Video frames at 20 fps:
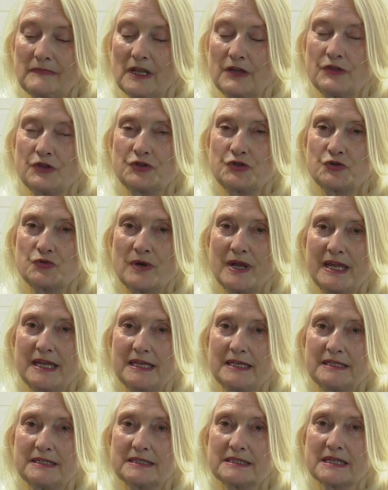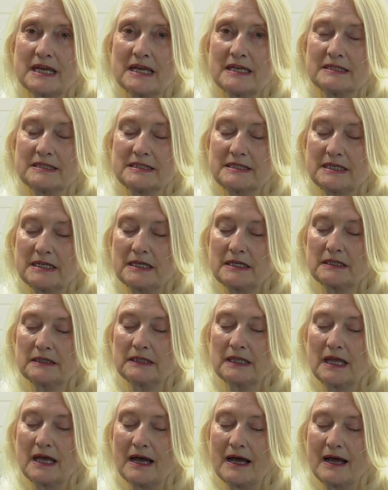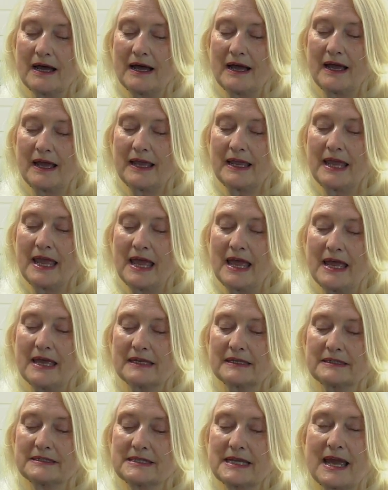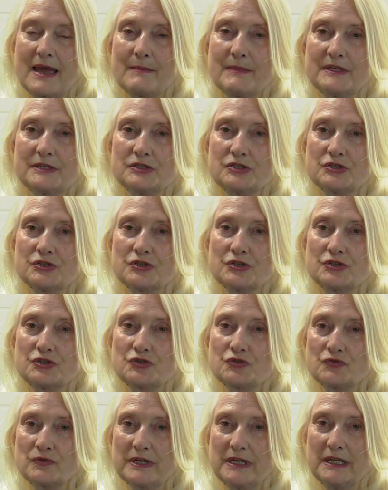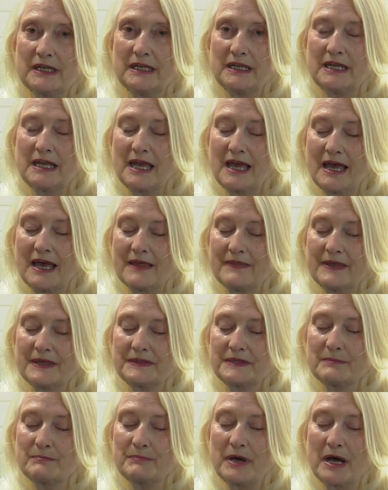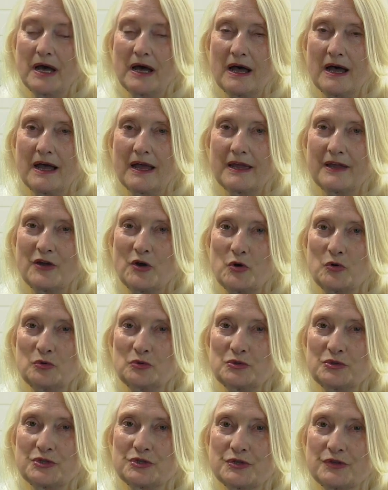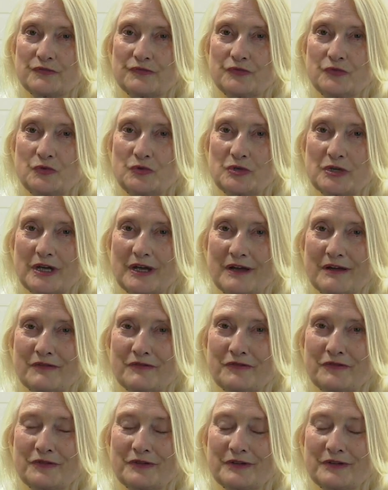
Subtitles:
The train's single eye examines the tree that the pie holds the fruit of.